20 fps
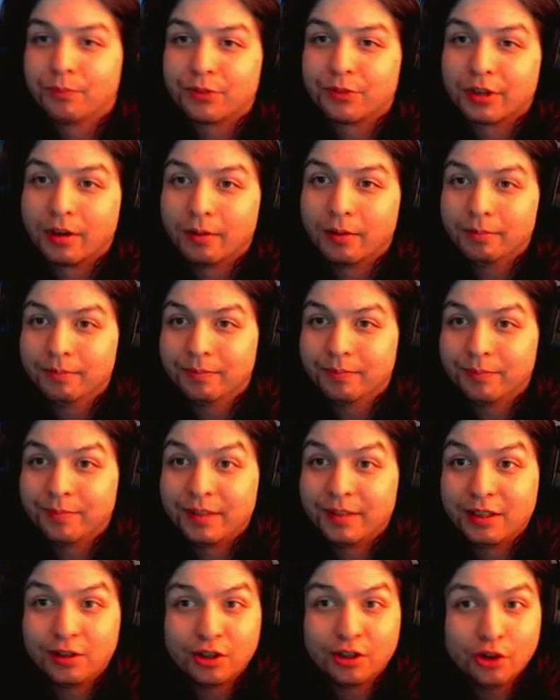So,
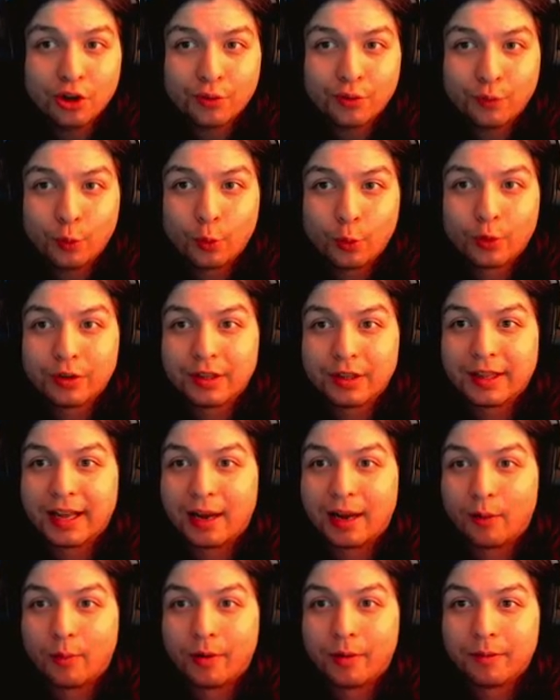you can look forward to
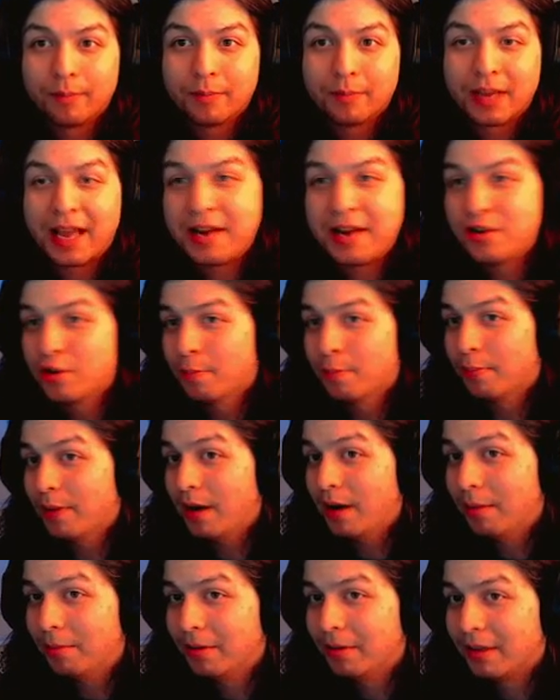that one. And you can
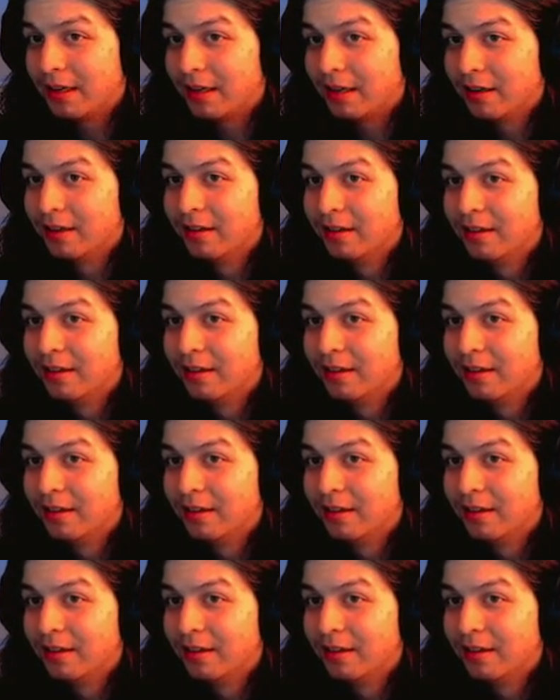probably...